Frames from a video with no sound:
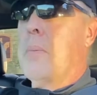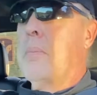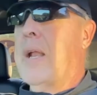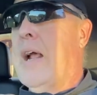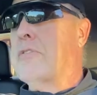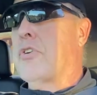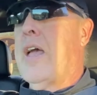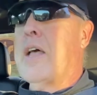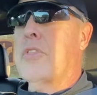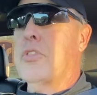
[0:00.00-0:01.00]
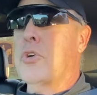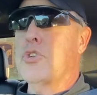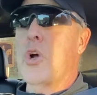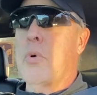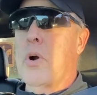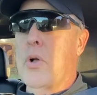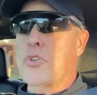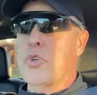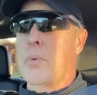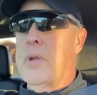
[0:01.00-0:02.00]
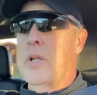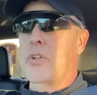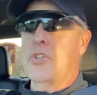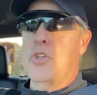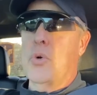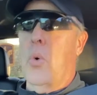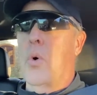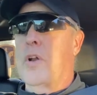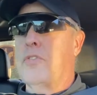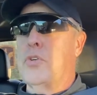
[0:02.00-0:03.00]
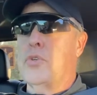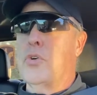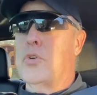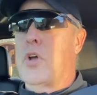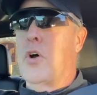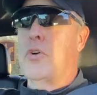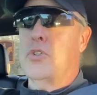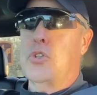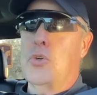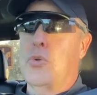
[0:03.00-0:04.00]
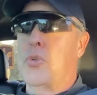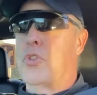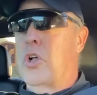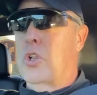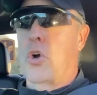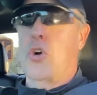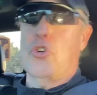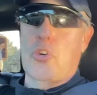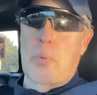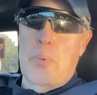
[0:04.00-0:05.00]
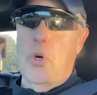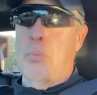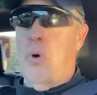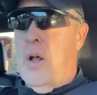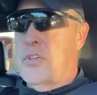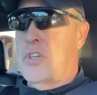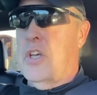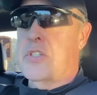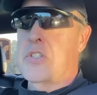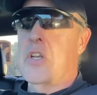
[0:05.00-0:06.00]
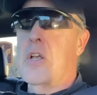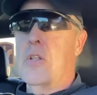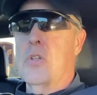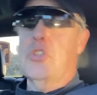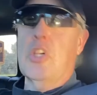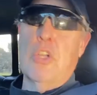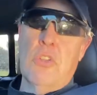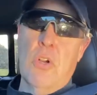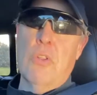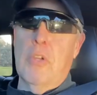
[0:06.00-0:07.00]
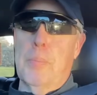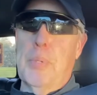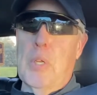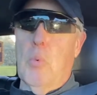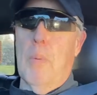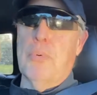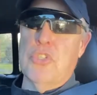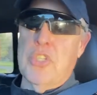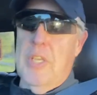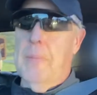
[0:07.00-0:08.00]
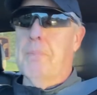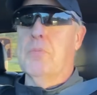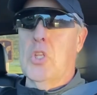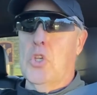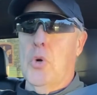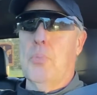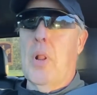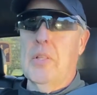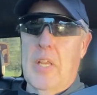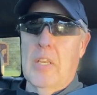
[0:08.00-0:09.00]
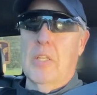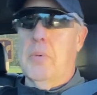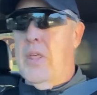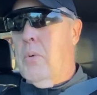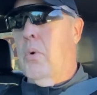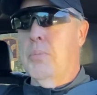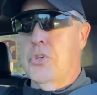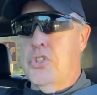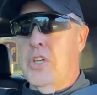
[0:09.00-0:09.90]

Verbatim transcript: but after that, there's nowhere else to appeal it to. When if you do go to the larger appeal process, they'll tell you they're only going to pick 1%. You're probably not going to be that 1%,